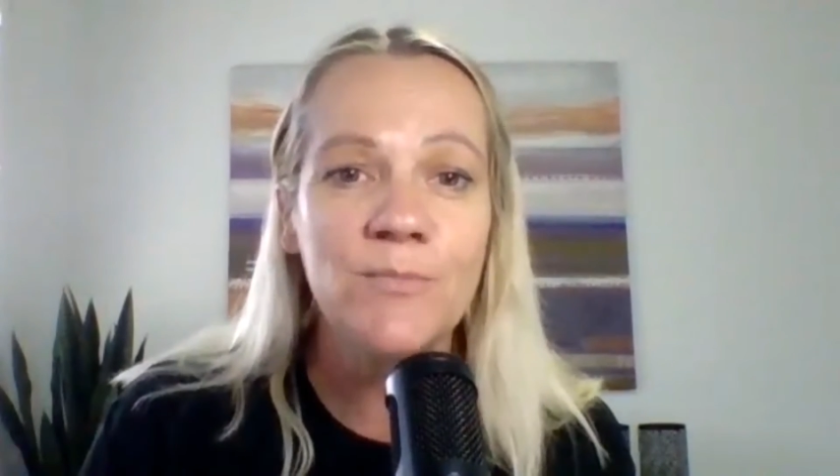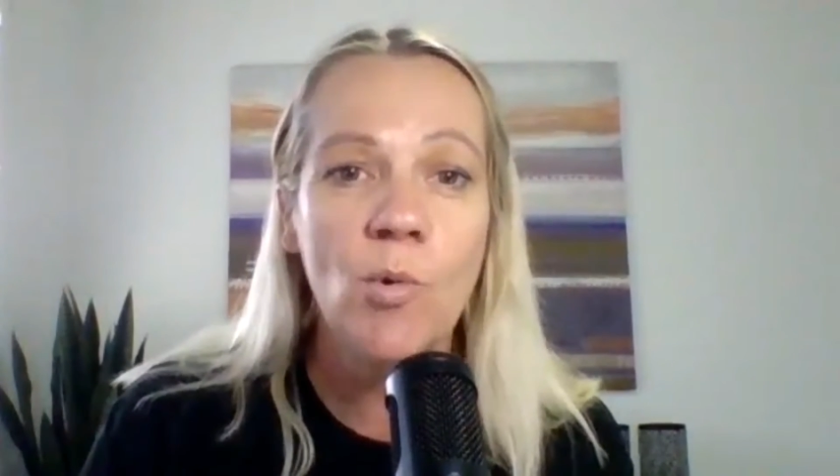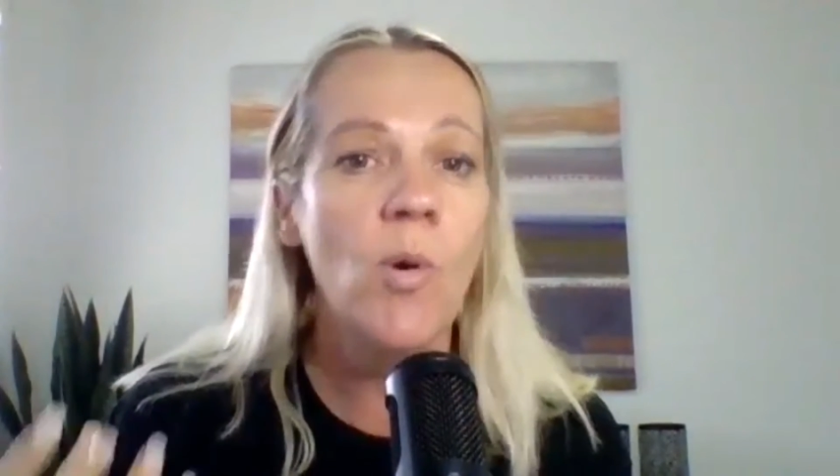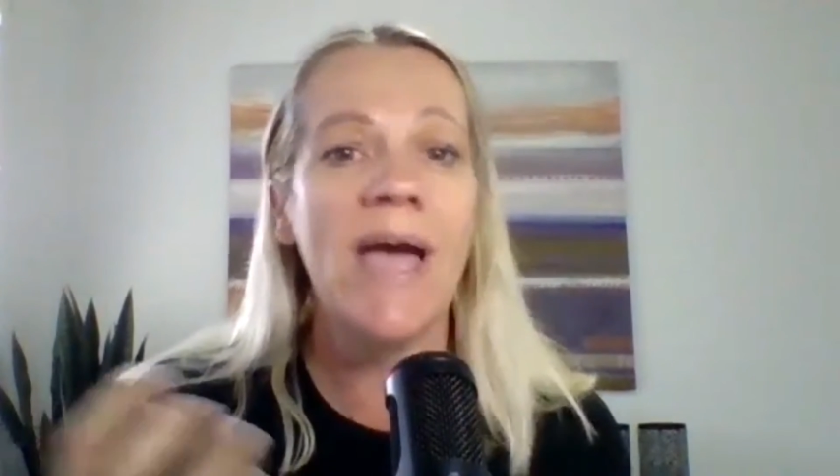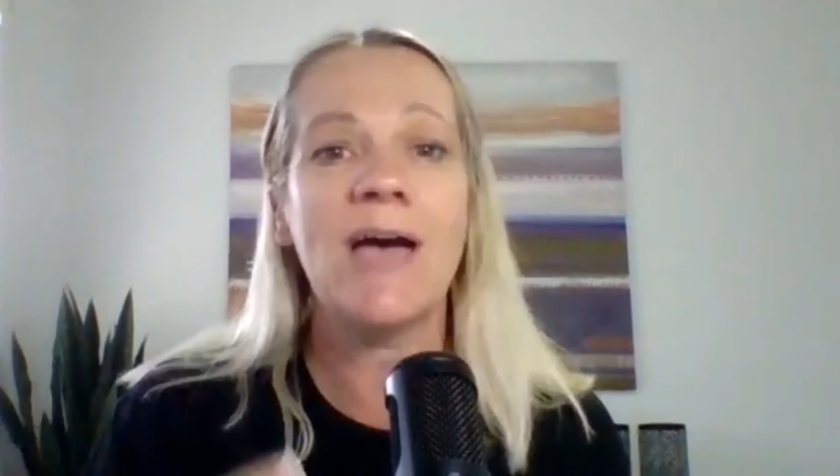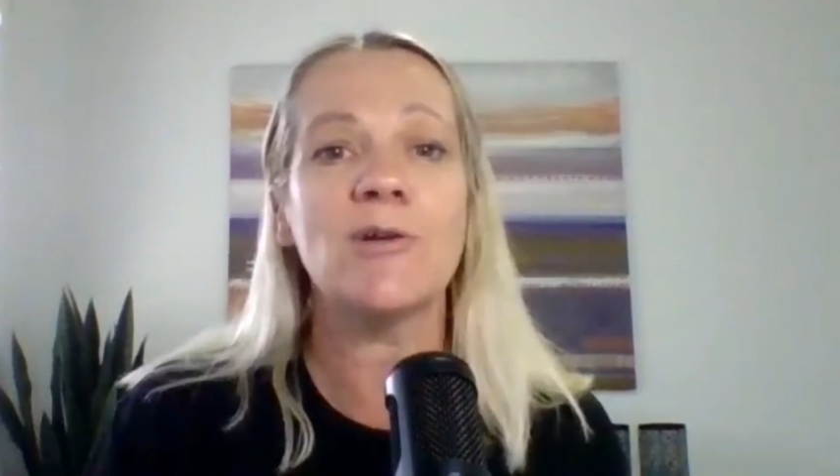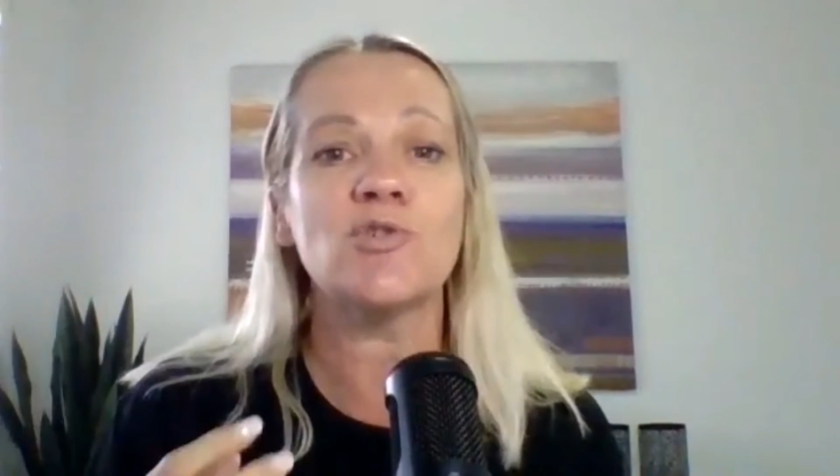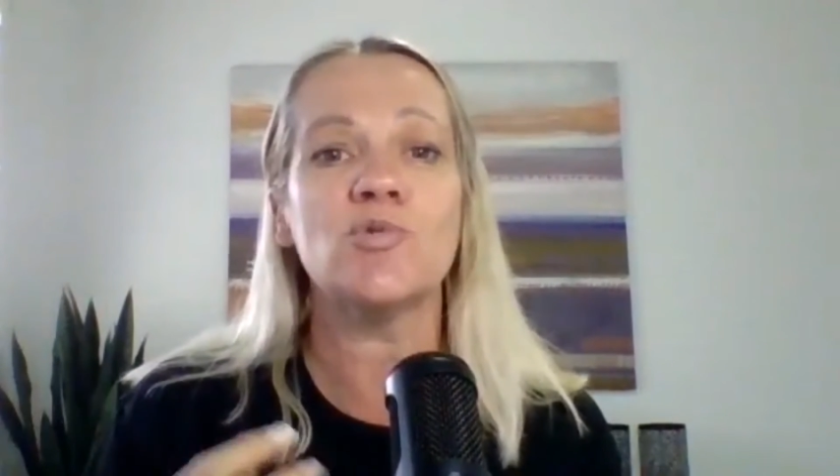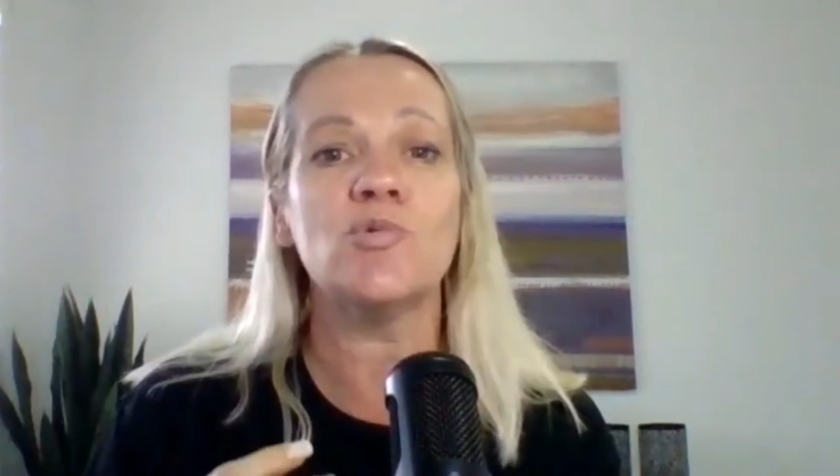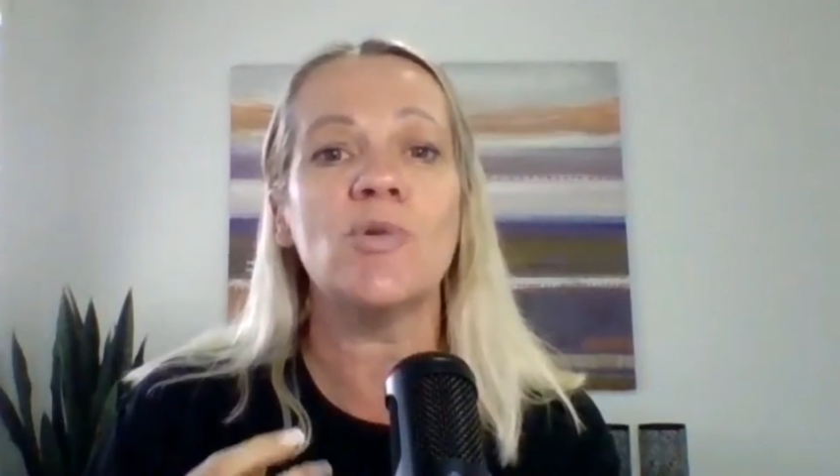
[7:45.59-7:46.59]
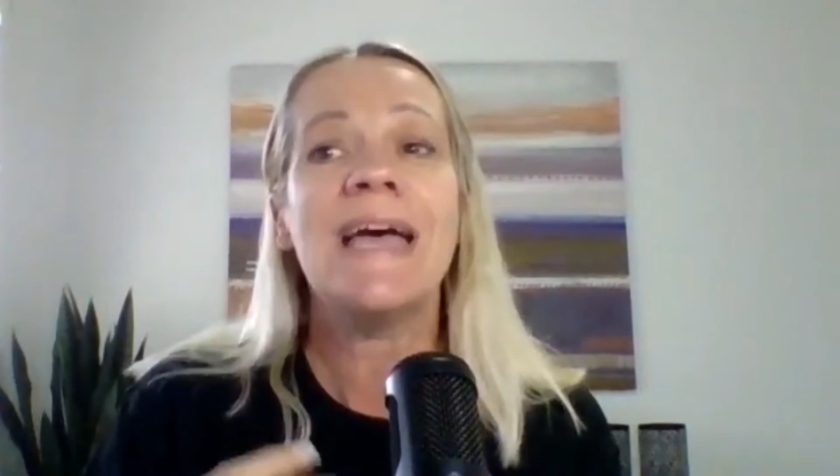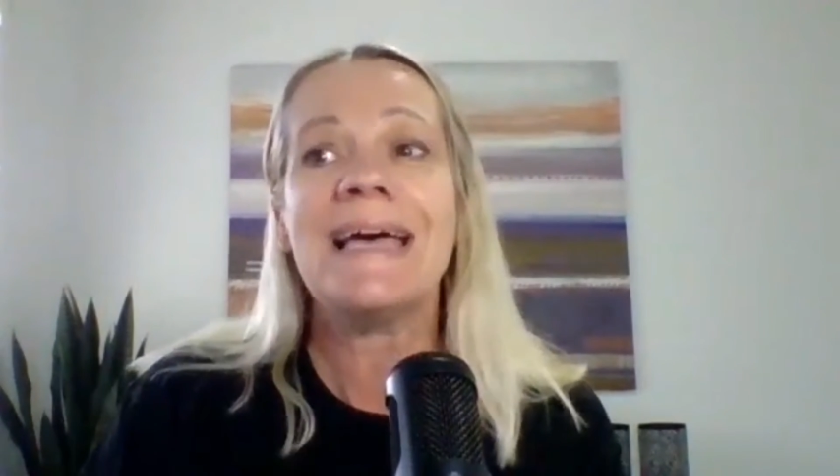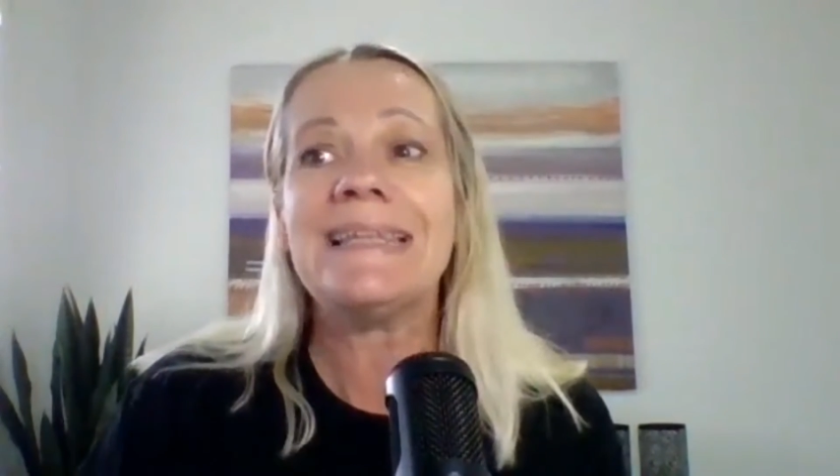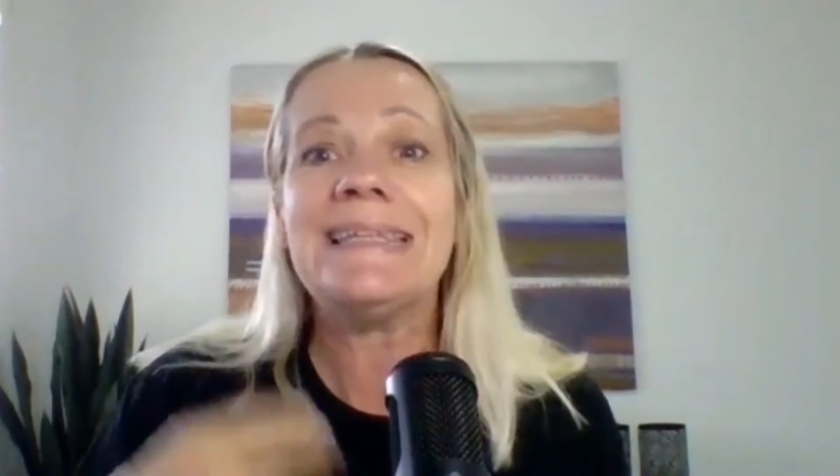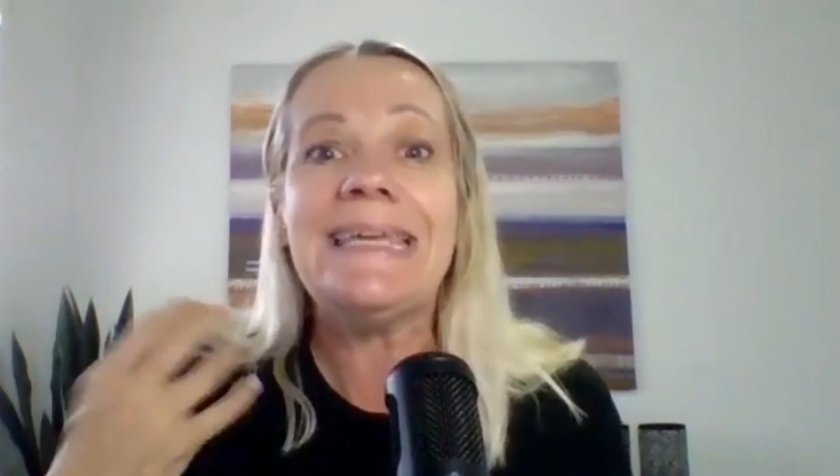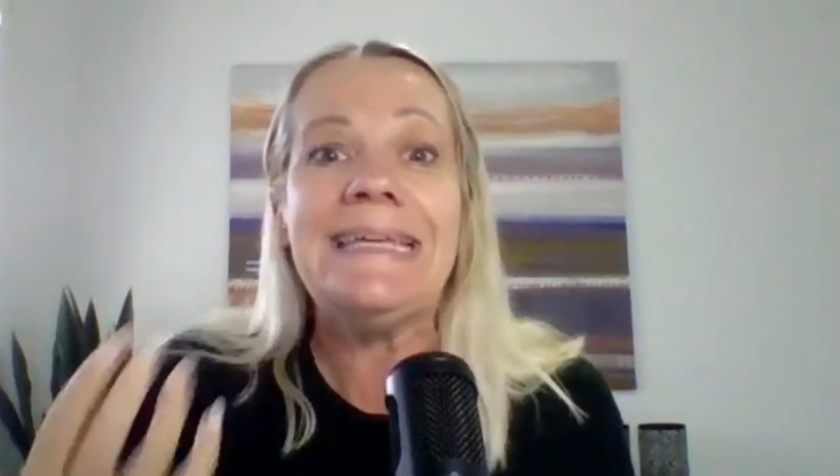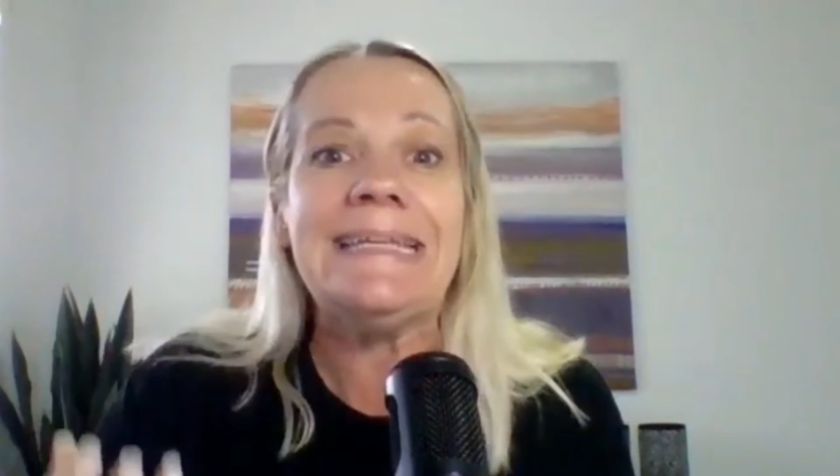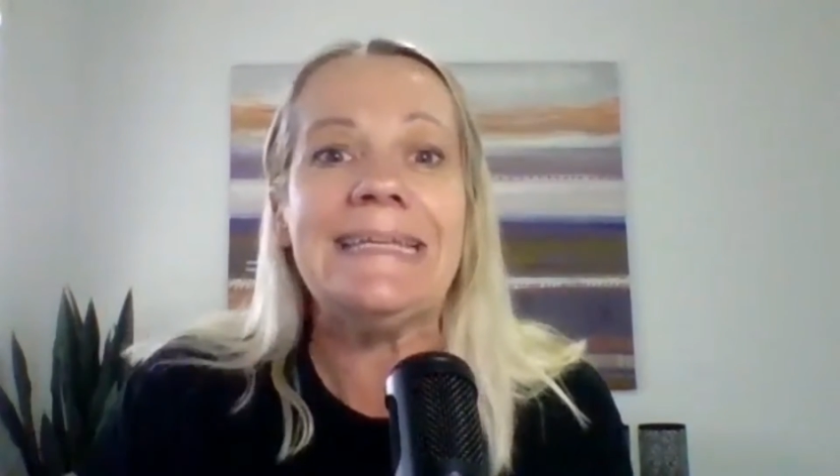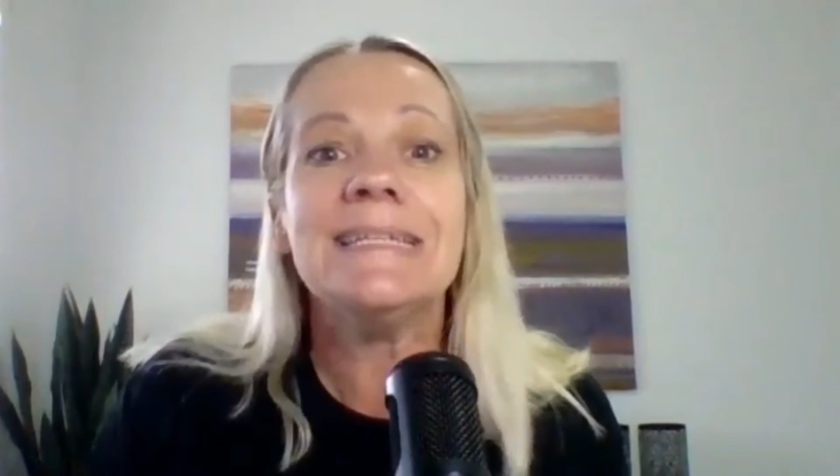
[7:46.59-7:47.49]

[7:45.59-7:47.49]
or how to lean